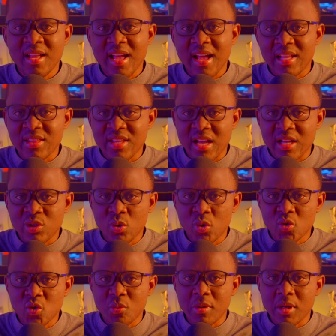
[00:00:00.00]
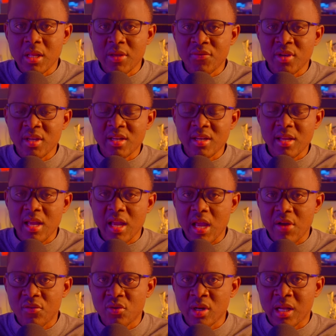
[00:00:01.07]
and there are those who believe in heaven